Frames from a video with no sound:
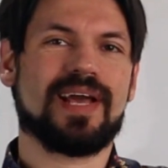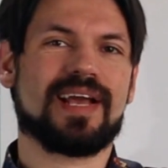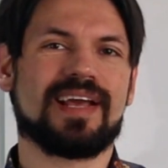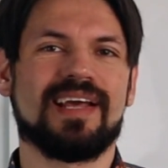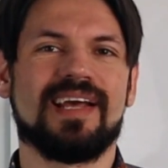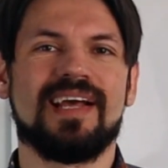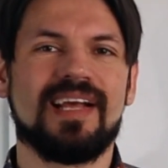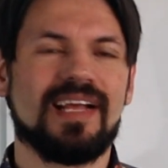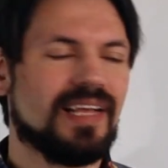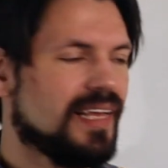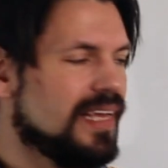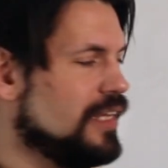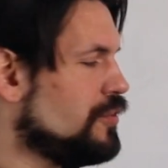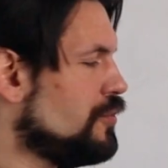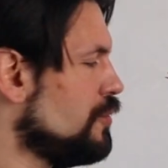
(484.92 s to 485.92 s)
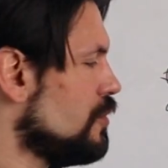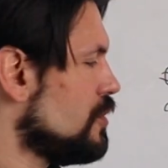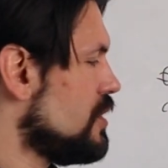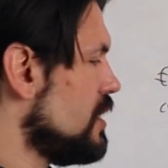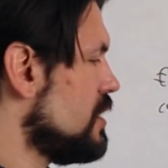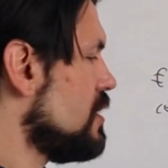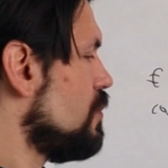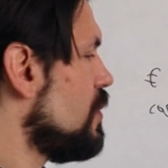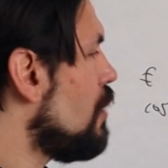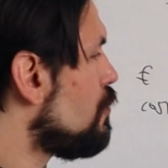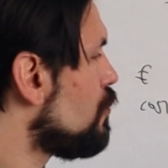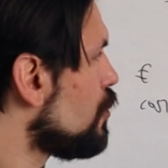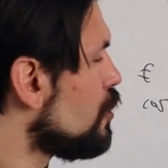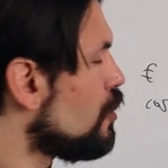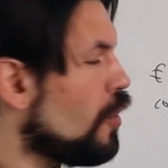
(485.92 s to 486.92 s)
back into your system. Now
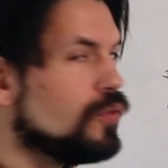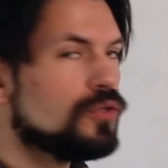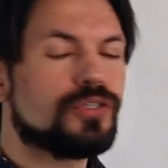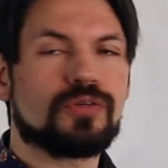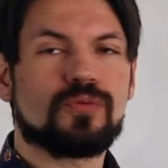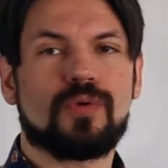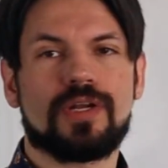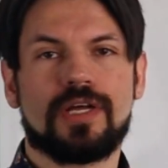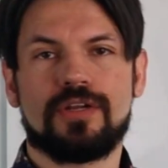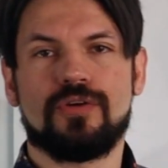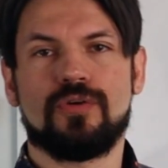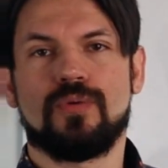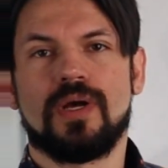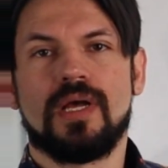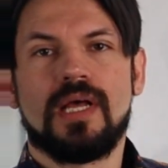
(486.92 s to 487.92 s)
for Notion, what I do